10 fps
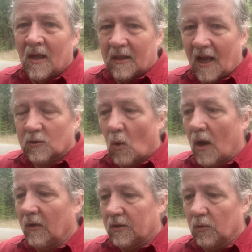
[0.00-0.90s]
That's why
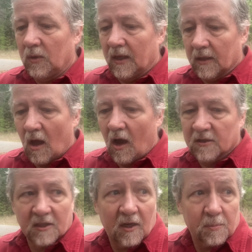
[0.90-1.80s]
we do need
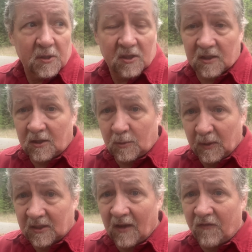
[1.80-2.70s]
laws that are
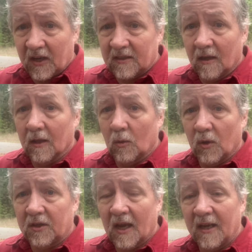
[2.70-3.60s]
specific, dealing
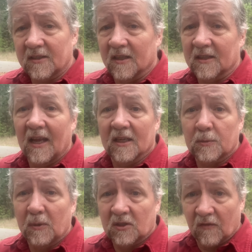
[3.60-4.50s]
with cases in a
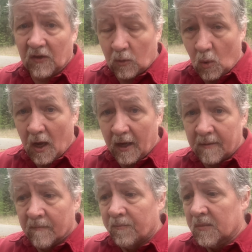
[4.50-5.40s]
specific way.
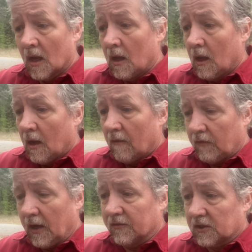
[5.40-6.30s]

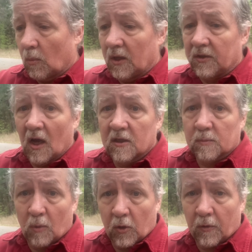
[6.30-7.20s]
If someone
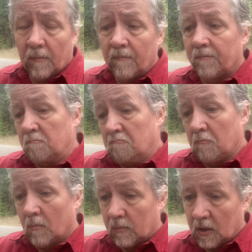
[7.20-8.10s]
does murder,
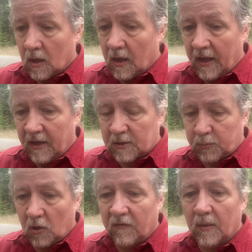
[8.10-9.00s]
and it's
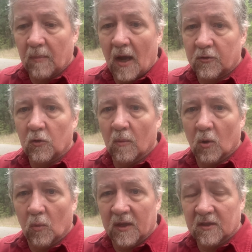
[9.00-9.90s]
proven by 2 or
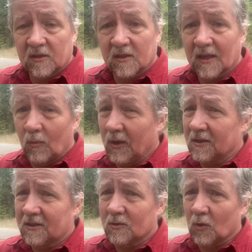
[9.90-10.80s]
more witnesses, and
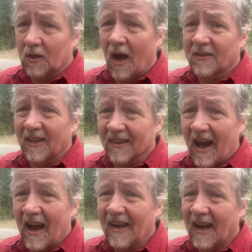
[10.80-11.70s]
witnesses were not to
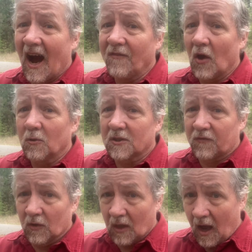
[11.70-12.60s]
lie, God knows if
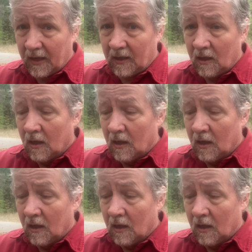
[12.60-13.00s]
you're lying.